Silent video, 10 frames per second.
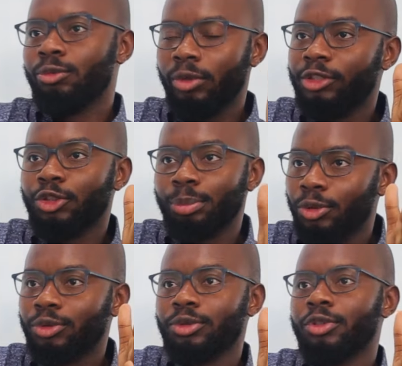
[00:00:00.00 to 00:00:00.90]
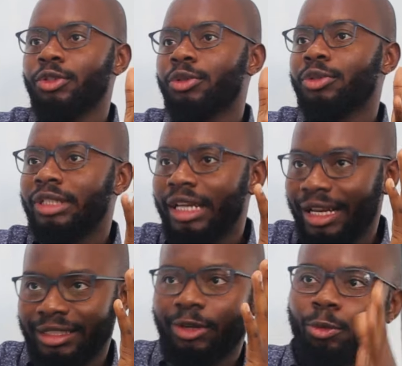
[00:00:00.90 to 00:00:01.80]
where it's supposed to go
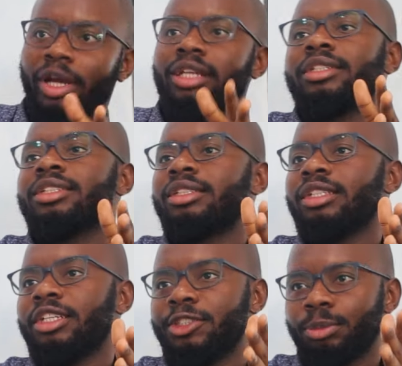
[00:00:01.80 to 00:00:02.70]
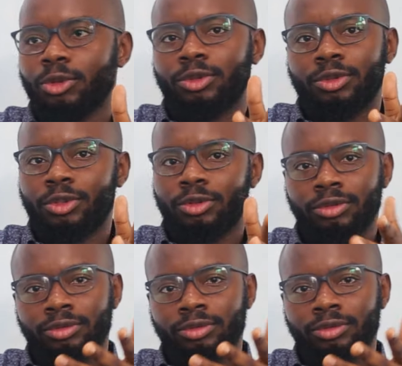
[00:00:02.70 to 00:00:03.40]
as and when it's supposed to go.